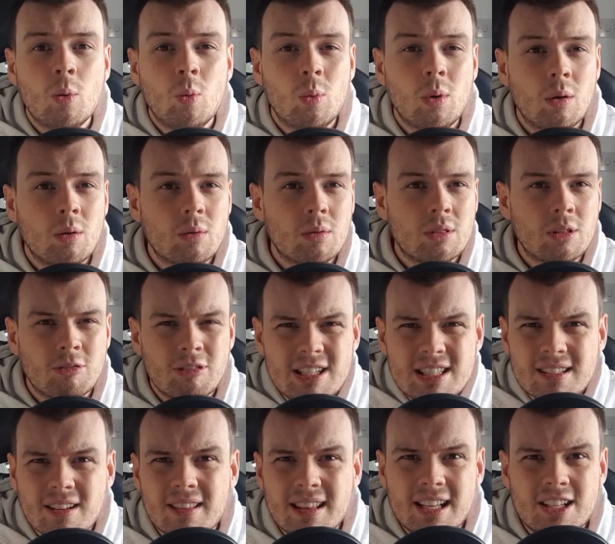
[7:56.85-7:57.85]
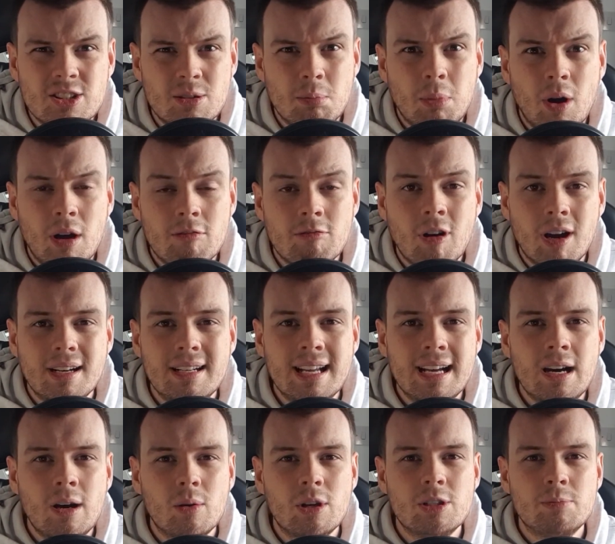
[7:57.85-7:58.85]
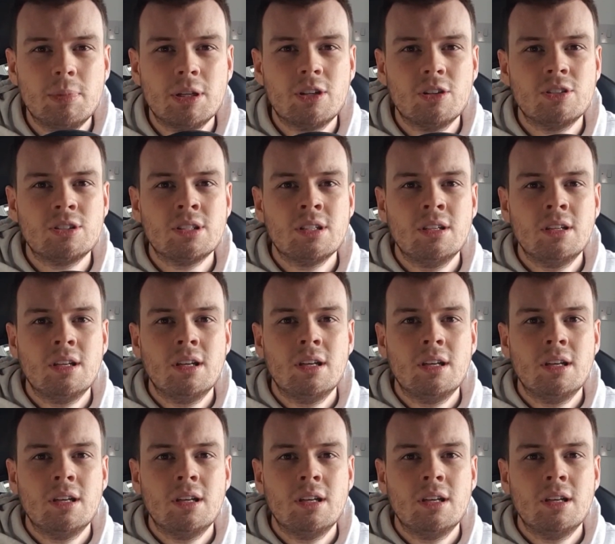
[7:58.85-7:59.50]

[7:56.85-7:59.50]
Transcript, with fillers: Well, the reason I think it's a buy right now is because